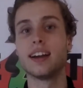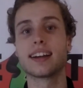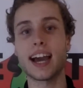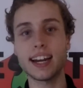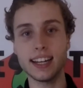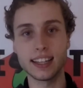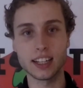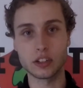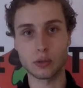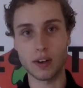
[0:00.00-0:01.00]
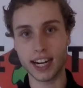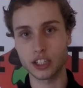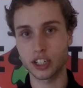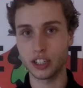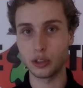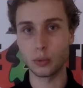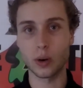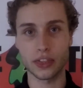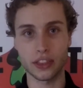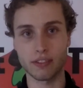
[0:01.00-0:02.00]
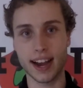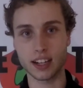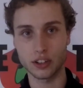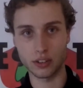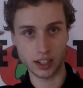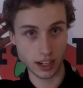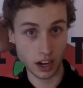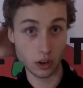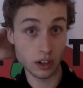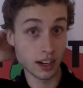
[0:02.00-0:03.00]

kind of in the direction you want the raccoon to go.